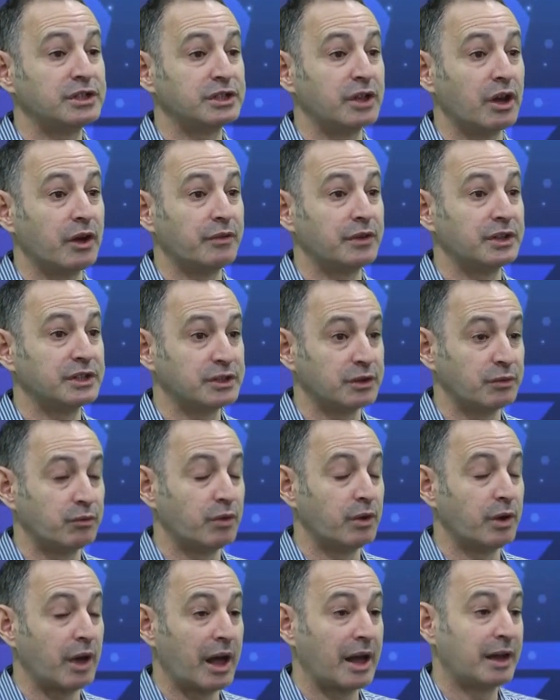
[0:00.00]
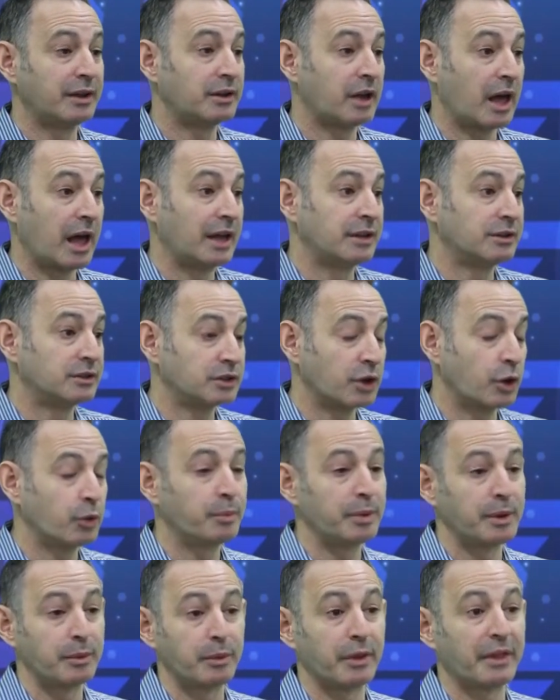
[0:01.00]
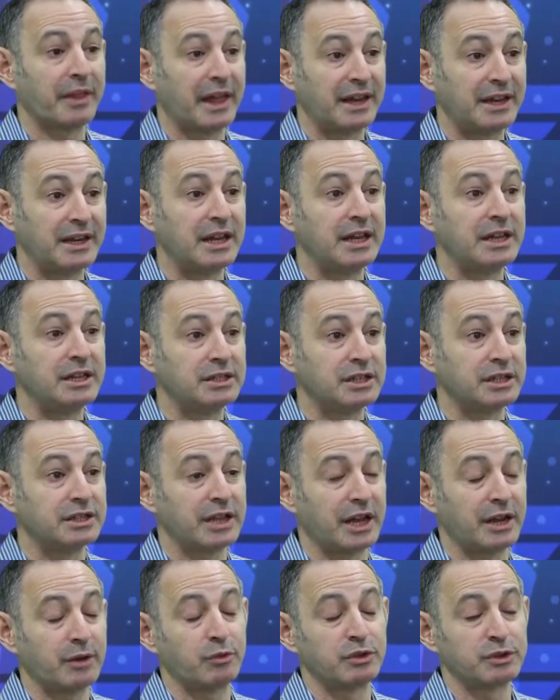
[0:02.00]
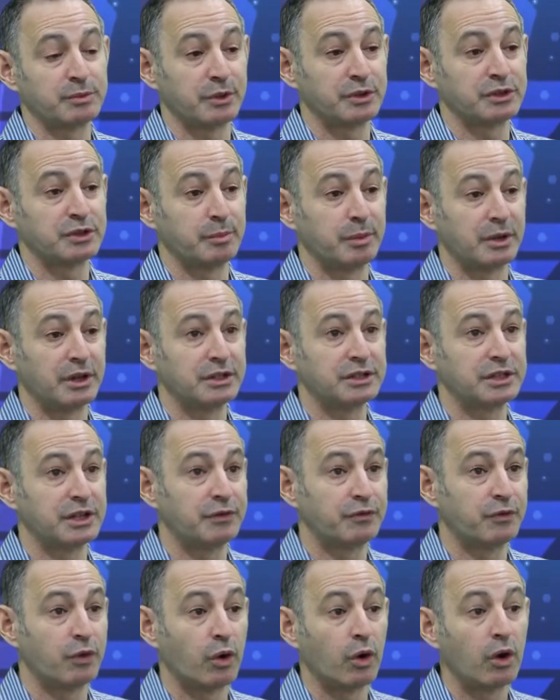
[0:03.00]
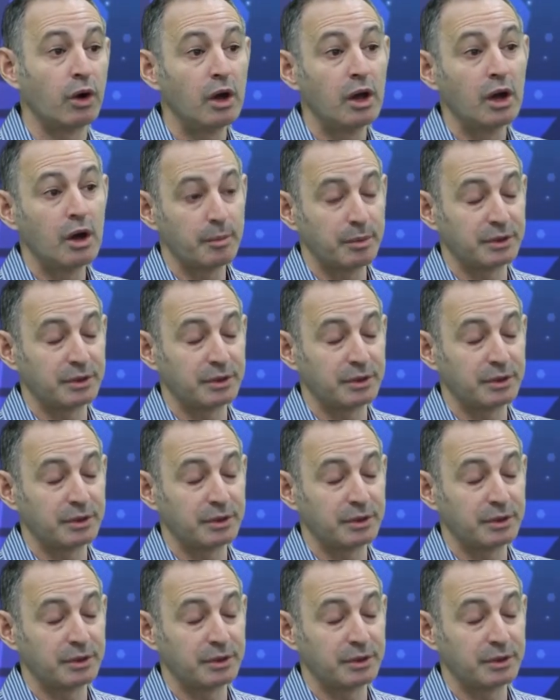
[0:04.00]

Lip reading: service and told people that they need to take responsibility for